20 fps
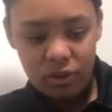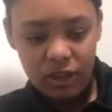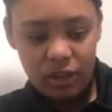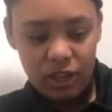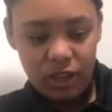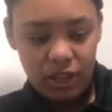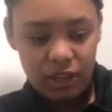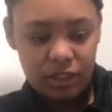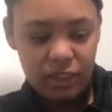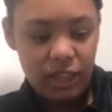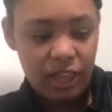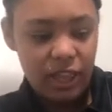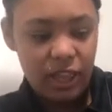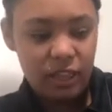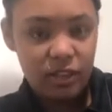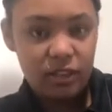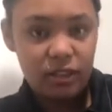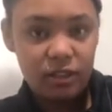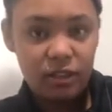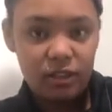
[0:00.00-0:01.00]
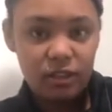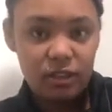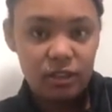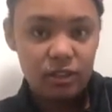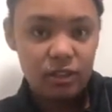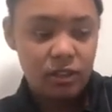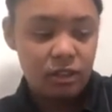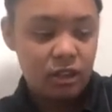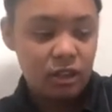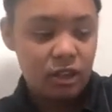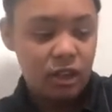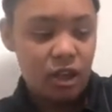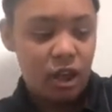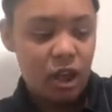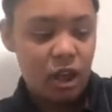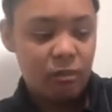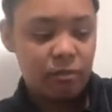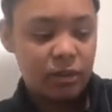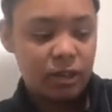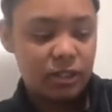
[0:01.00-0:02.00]
And then I'm
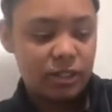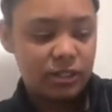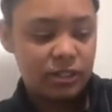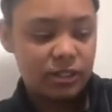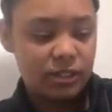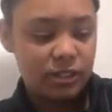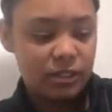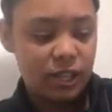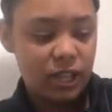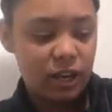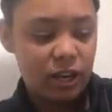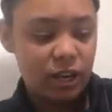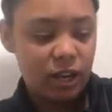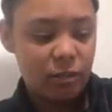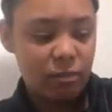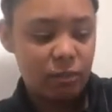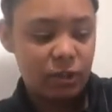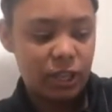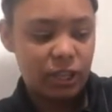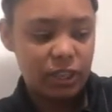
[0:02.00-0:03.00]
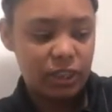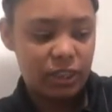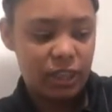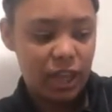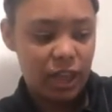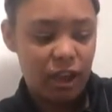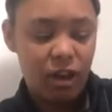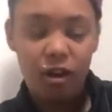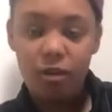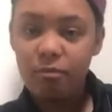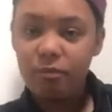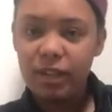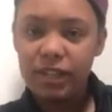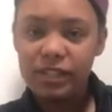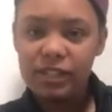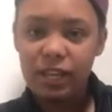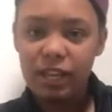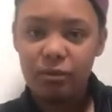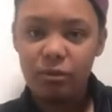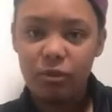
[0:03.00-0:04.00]
going to set it up like that on my
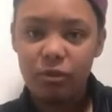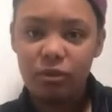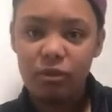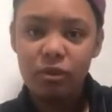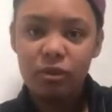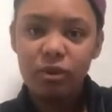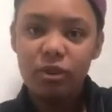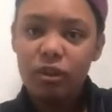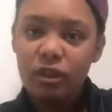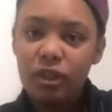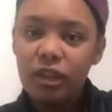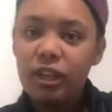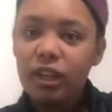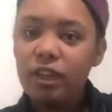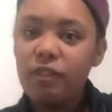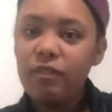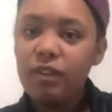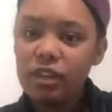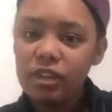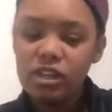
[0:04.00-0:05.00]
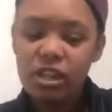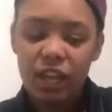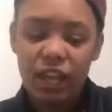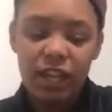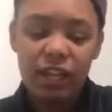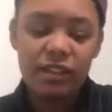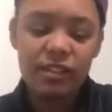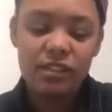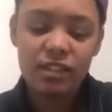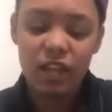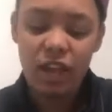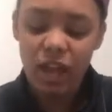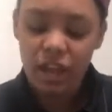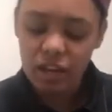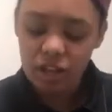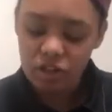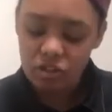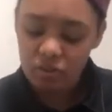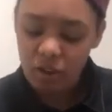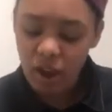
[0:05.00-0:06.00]
table. Give it a chance to kind of
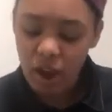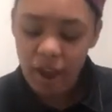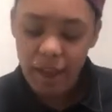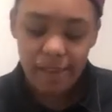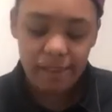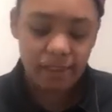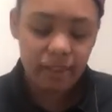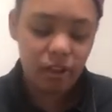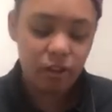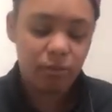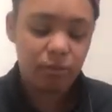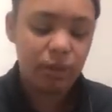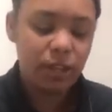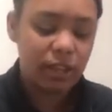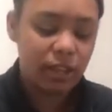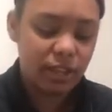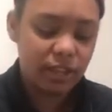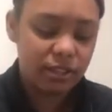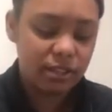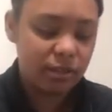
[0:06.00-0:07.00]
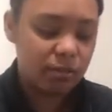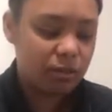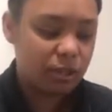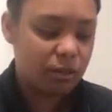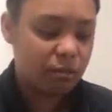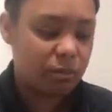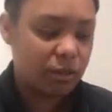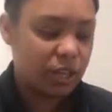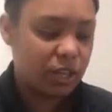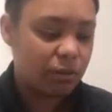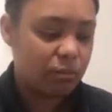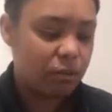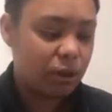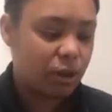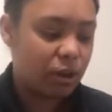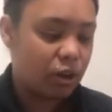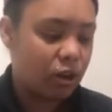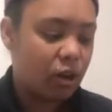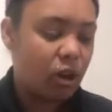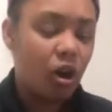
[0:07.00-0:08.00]
dry a little bit. Let some of the peanut
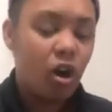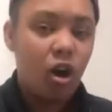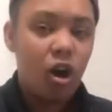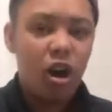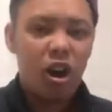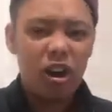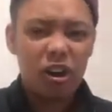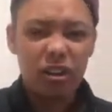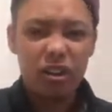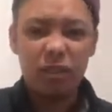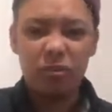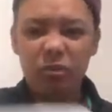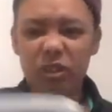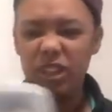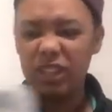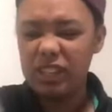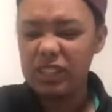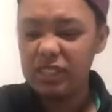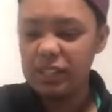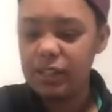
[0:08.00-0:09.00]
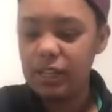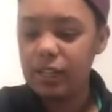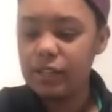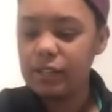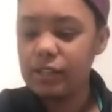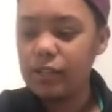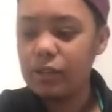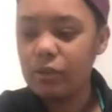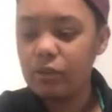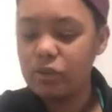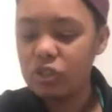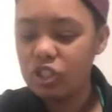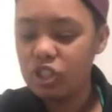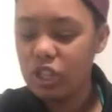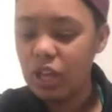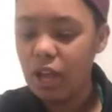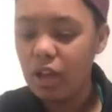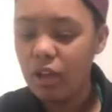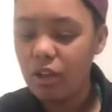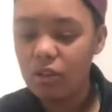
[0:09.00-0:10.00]
butter harden and really stick to those
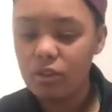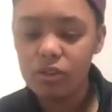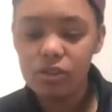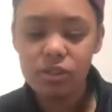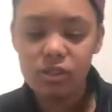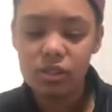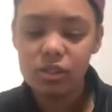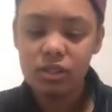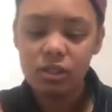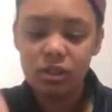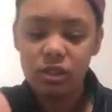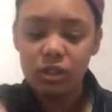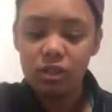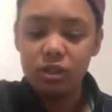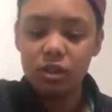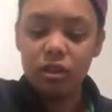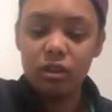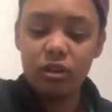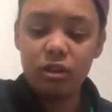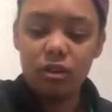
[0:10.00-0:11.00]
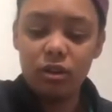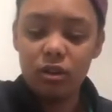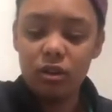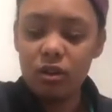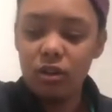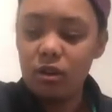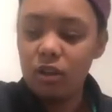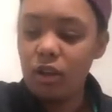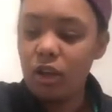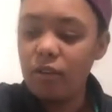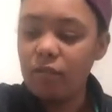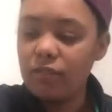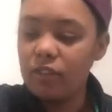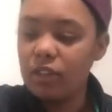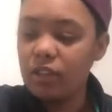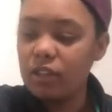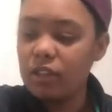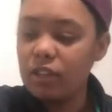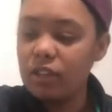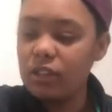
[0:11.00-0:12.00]
shells of
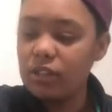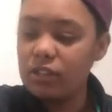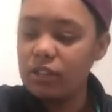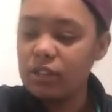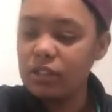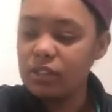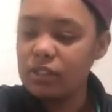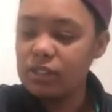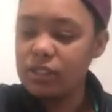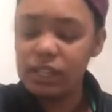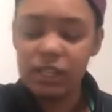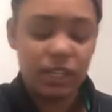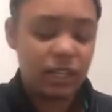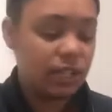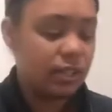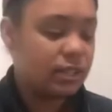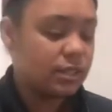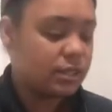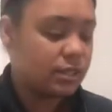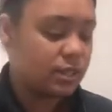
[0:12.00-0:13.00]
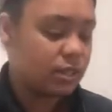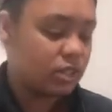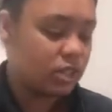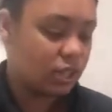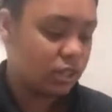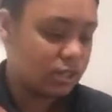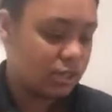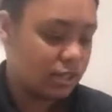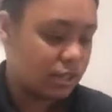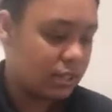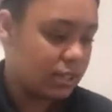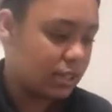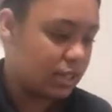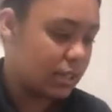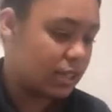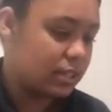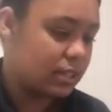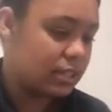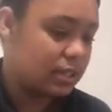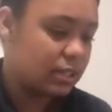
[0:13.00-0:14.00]
the seeds, the shells of the
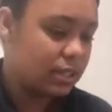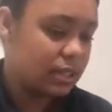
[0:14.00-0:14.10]
seeds.